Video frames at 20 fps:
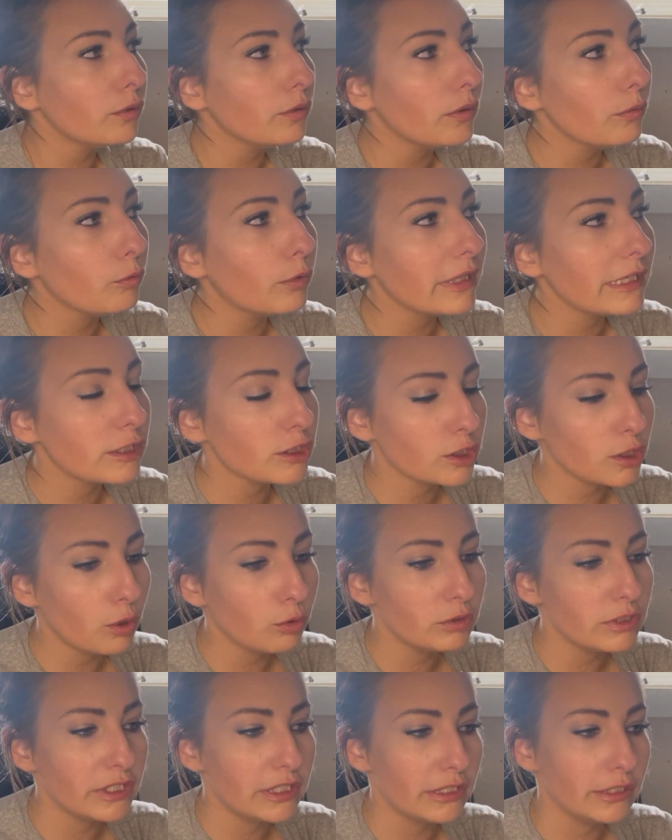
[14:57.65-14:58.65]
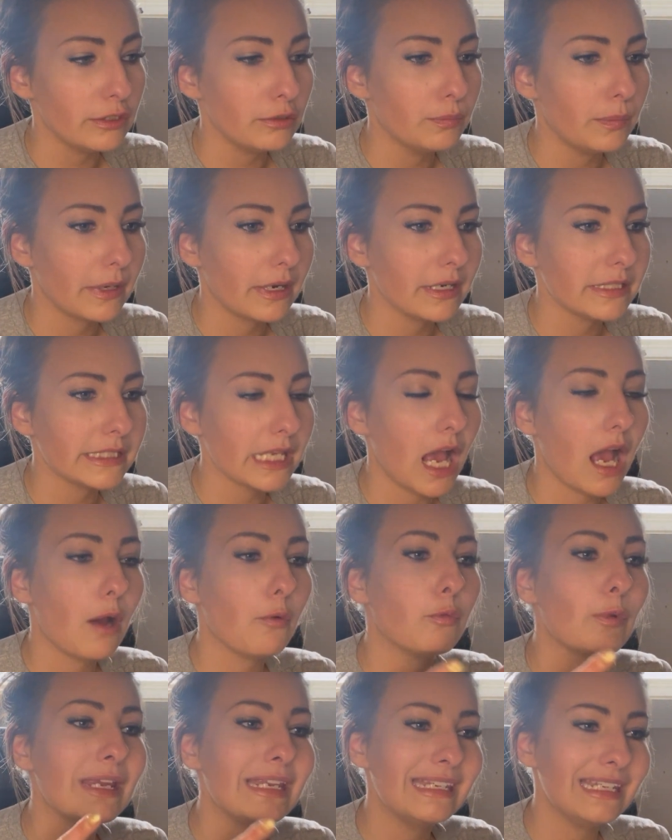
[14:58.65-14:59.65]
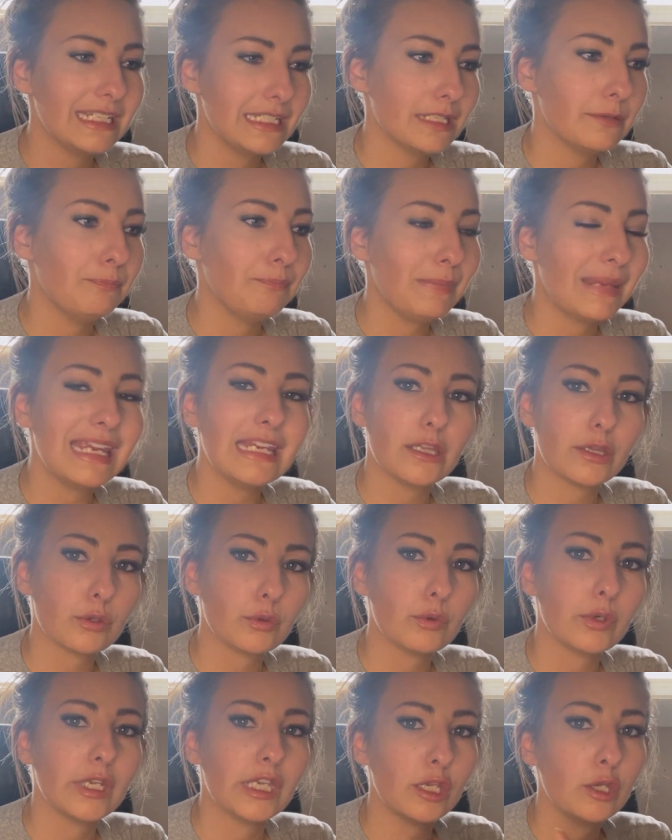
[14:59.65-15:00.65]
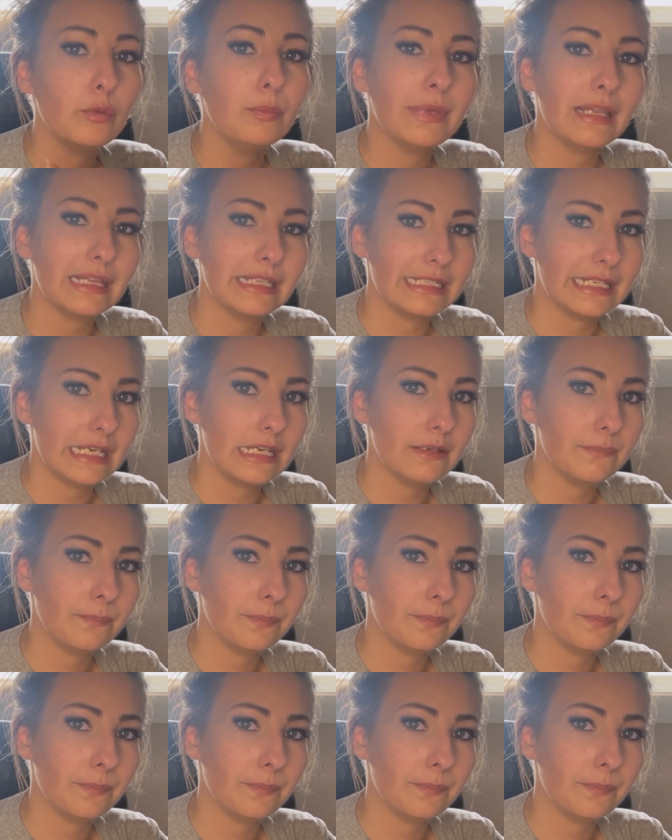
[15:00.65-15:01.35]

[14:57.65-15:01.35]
what is shown to you, because we need to meet through humility.